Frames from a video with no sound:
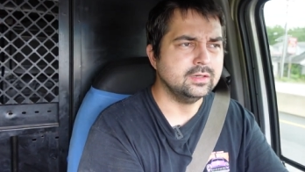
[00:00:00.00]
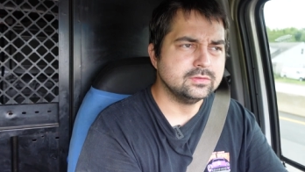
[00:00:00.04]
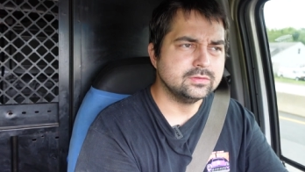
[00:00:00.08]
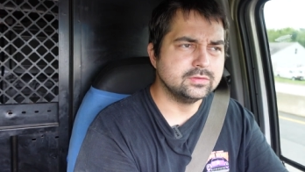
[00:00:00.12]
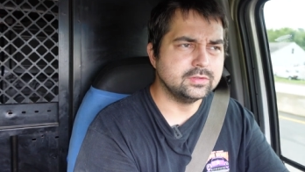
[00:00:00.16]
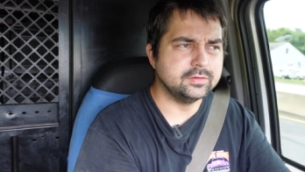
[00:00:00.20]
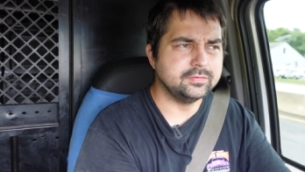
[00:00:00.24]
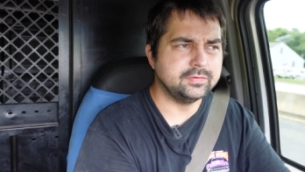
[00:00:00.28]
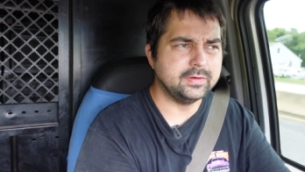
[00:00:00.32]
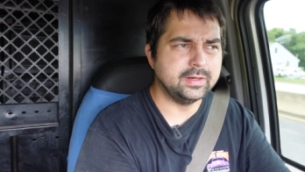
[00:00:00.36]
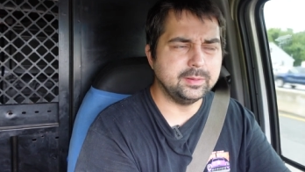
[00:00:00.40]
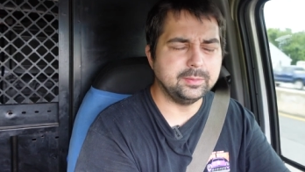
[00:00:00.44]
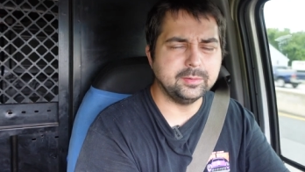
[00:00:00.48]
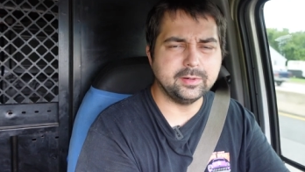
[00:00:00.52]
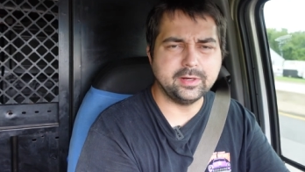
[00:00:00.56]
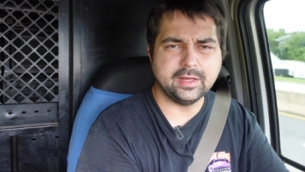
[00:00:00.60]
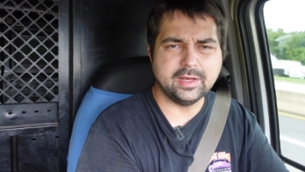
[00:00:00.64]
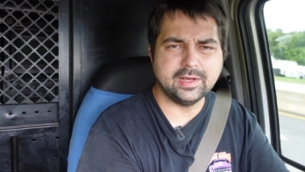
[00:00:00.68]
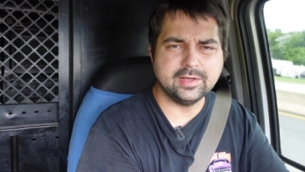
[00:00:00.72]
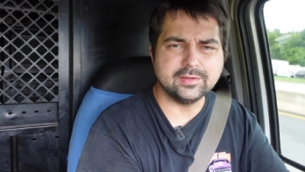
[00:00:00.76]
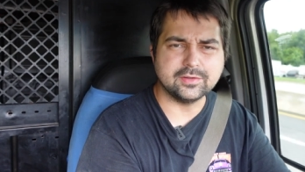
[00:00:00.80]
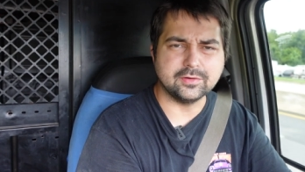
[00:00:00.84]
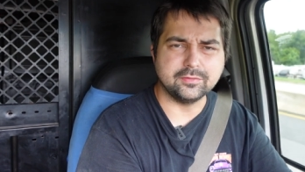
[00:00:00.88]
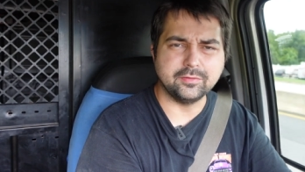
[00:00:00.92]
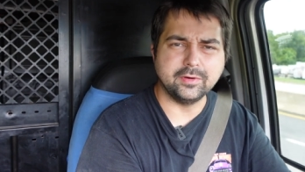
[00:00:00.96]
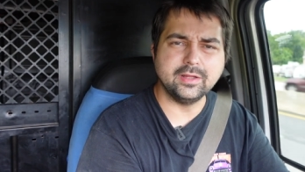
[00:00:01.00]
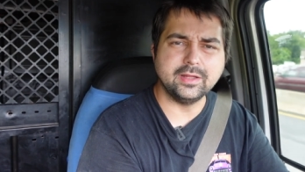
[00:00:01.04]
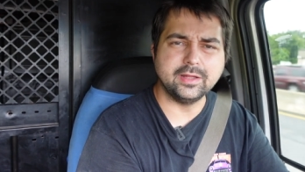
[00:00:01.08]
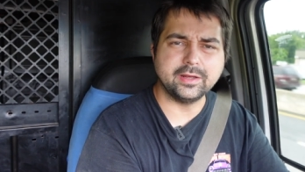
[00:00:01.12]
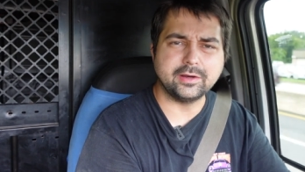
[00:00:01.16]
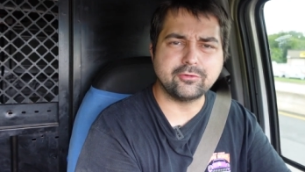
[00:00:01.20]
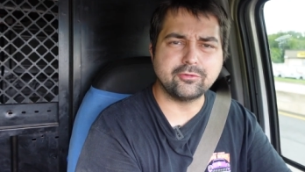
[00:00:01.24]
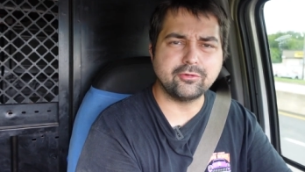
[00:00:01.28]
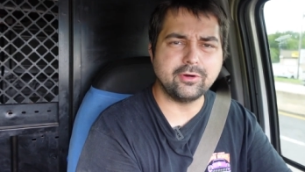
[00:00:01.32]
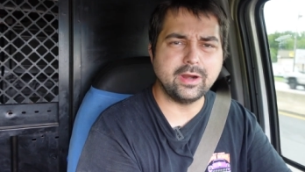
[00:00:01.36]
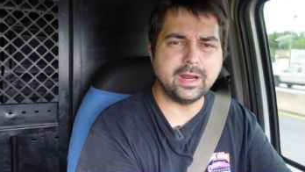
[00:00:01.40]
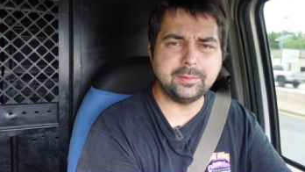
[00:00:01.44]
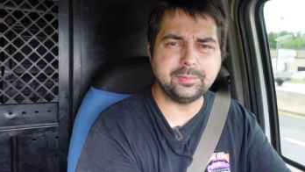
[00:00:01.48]
So if anybody has a really
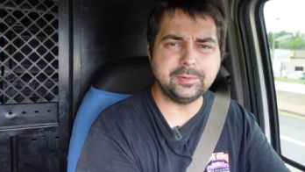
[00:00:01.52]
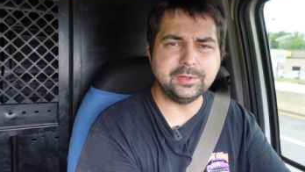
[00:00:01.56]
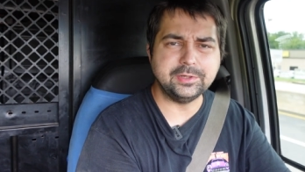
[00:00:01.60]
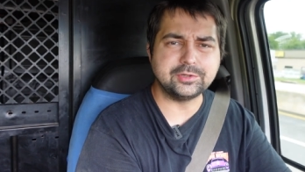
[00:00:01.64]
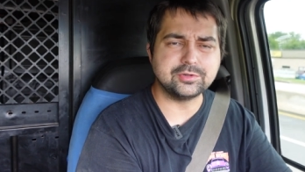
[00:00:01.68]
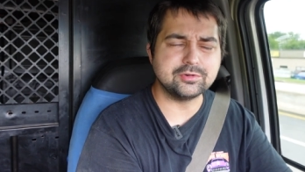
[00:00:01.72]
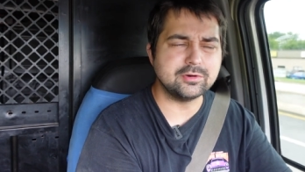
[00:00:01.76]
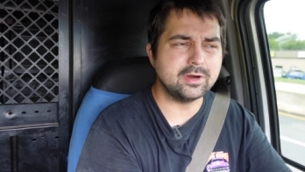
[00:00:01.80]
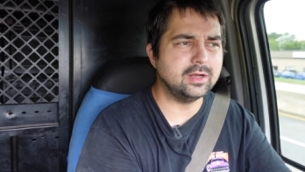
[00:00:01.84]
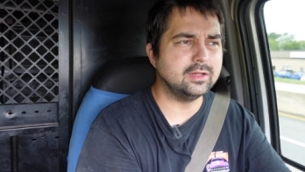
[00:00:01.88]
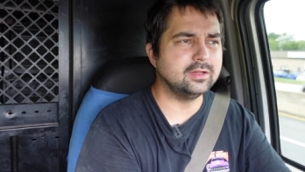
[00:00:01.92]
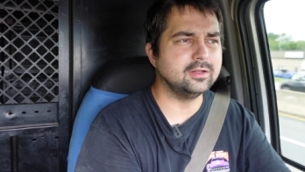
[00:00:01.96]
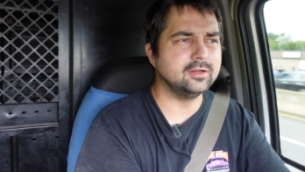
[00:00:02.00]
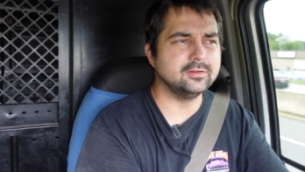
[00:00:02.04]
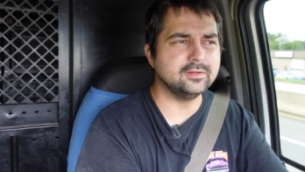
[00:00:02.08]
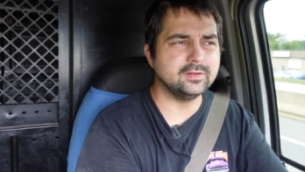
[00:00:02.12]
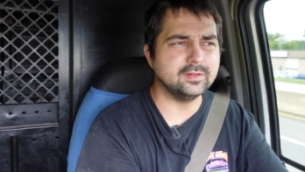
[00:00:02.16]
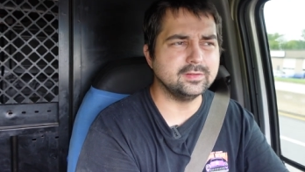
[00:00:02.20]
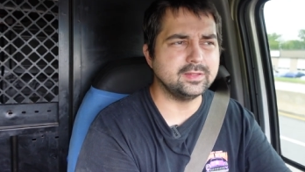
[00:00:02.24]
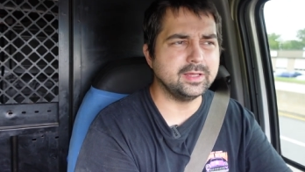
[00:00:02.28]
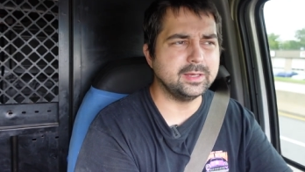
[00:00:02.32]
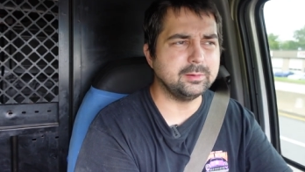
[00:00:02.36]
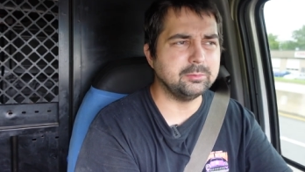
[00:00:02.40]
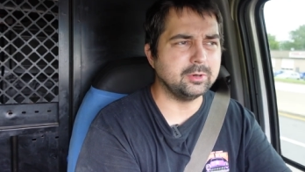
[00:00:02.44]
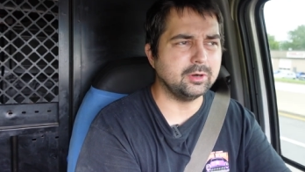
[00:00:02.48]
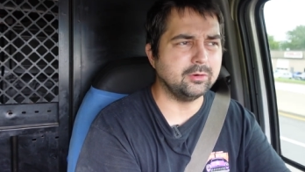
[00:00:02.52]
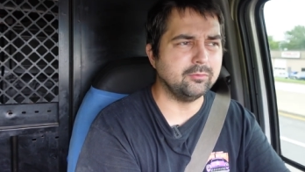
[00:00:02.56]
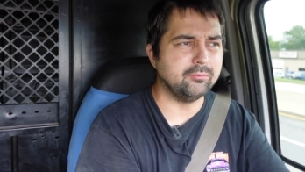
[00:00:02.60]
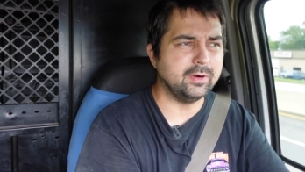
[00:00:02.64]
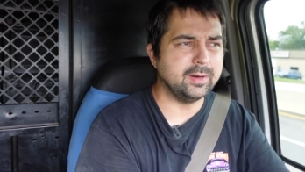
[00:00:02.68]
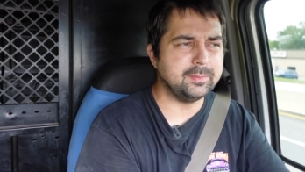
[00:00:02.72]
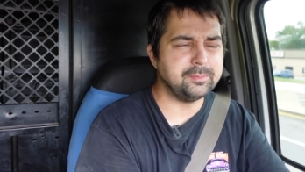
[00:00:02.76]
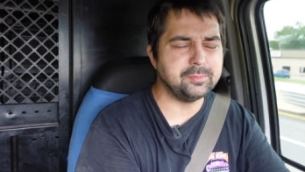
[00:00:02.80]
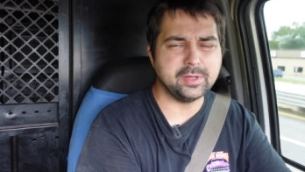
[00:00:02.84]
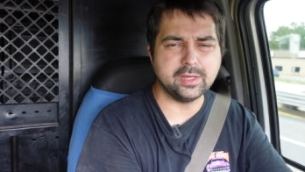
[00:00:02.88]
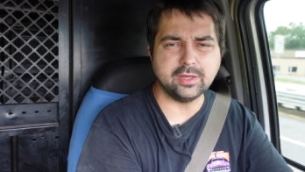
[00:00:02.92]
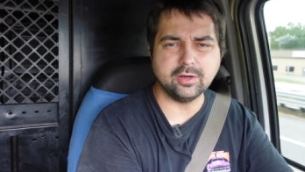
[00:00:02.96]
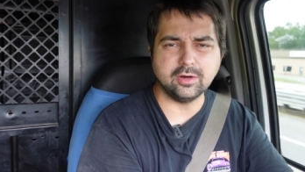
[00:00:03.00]
crappy trailer that they want to
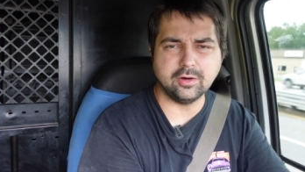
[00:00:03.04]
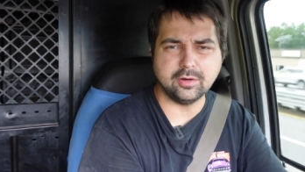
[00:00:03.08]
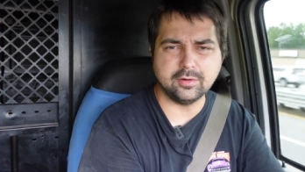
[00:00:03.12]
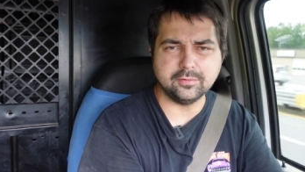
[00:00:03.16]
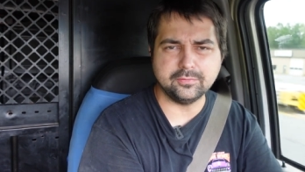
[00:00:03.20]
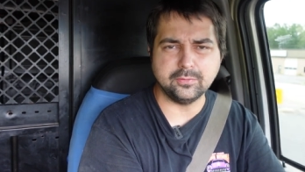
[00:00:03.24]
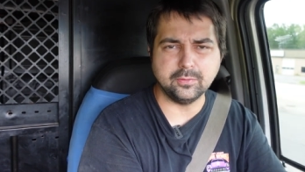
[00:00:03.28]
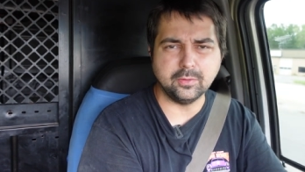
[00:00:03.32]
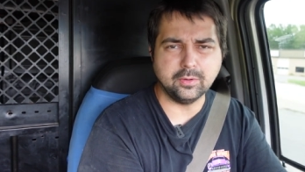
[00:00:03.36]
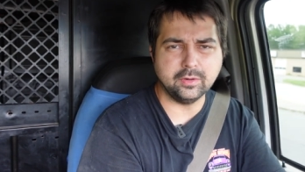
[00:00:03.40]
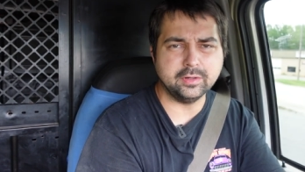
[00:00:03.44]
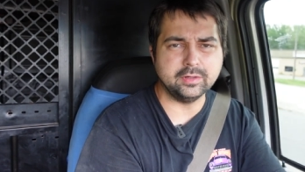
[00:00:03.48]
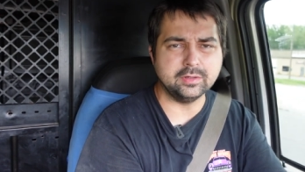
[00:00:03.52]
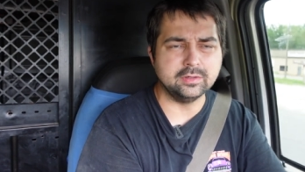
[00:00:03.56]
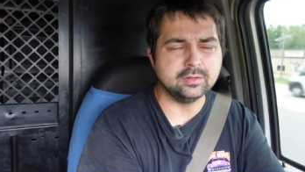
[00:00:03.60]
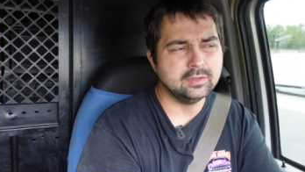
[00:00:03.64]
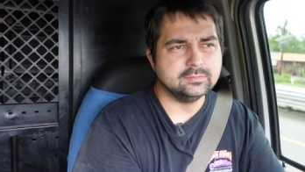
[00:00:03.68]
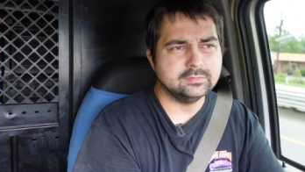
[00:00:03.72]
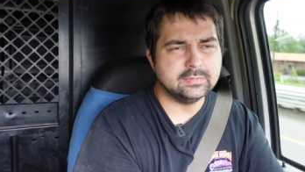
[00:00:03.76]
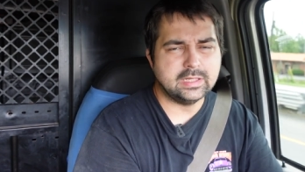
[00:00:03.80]
rip me off on,